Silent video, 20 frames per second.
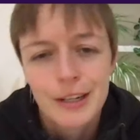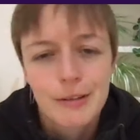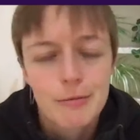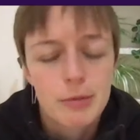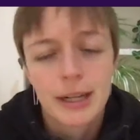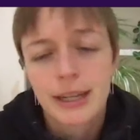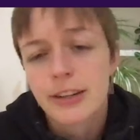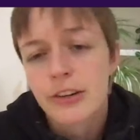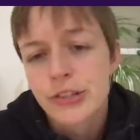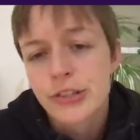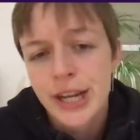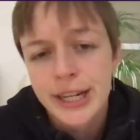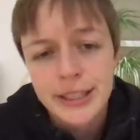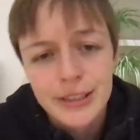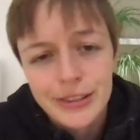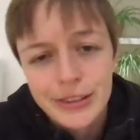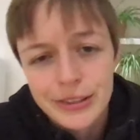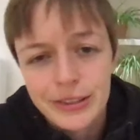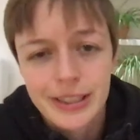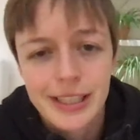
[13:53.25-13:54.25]
bring in your
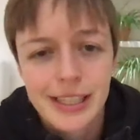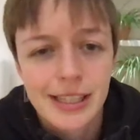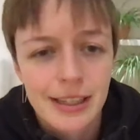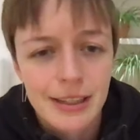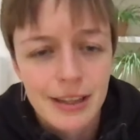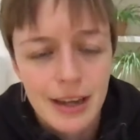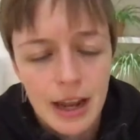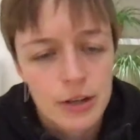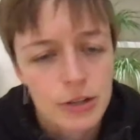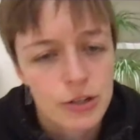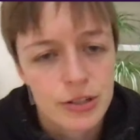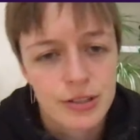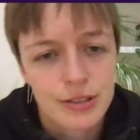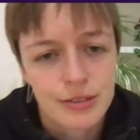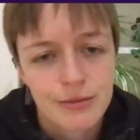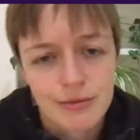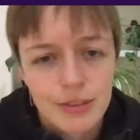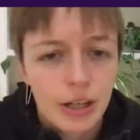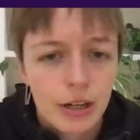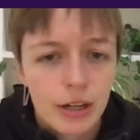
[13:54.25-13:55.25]
technical lead, and just
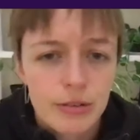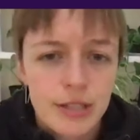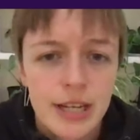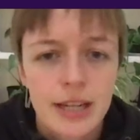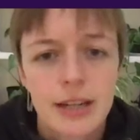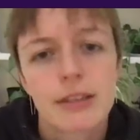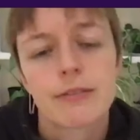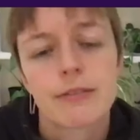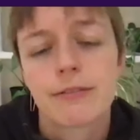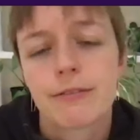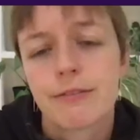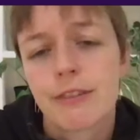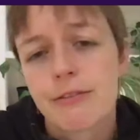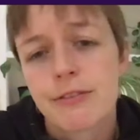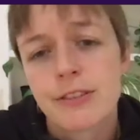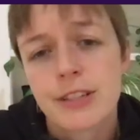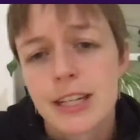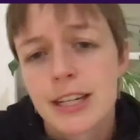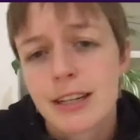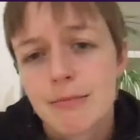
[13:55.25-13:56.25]
take
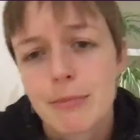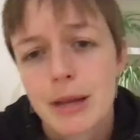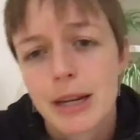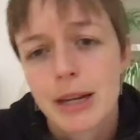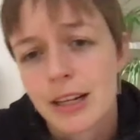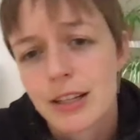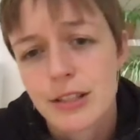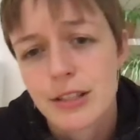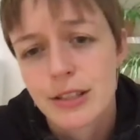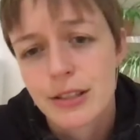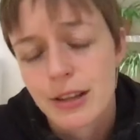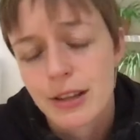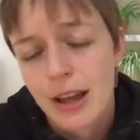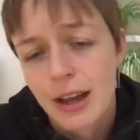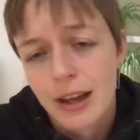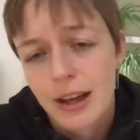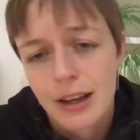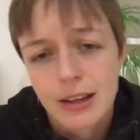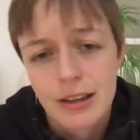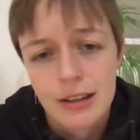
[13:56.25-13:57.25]
15 minutes
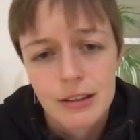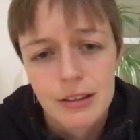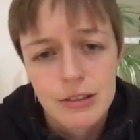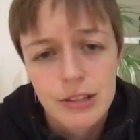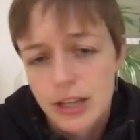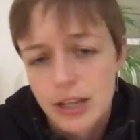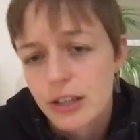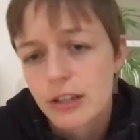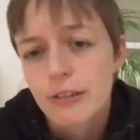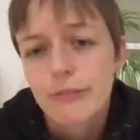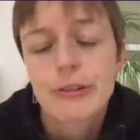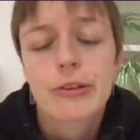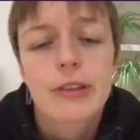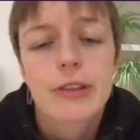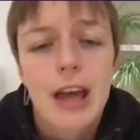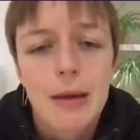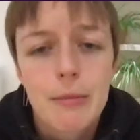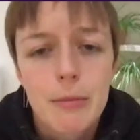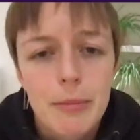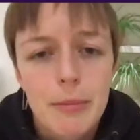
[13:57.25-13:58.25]
to interview
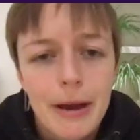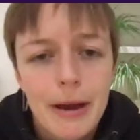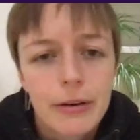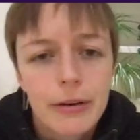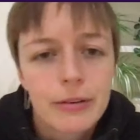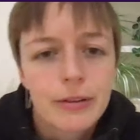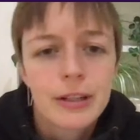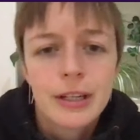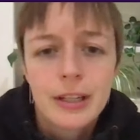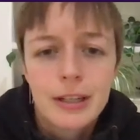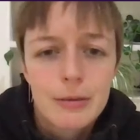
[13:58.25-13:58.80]
them about